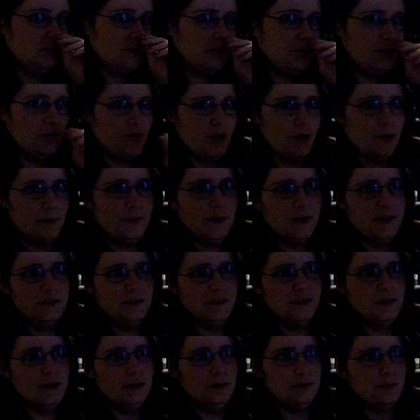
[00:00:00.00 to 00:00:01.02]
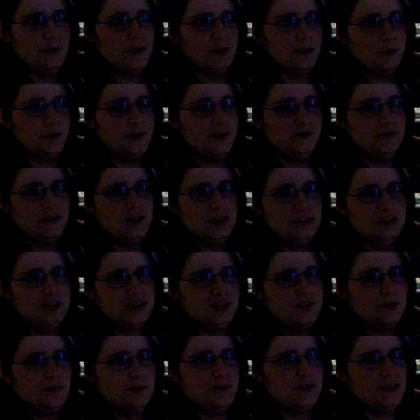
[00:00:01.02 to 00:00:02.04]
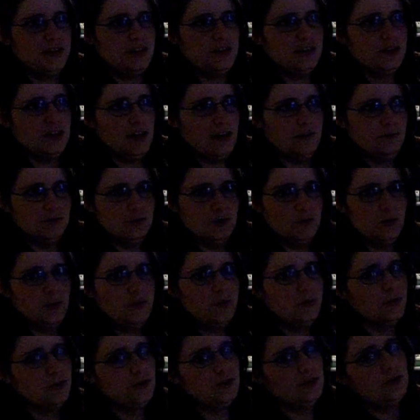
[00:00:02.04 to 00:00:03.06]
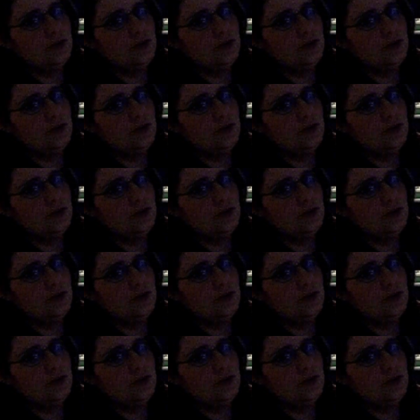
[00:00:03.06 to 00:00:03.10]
we've all been there where we've touched something after we were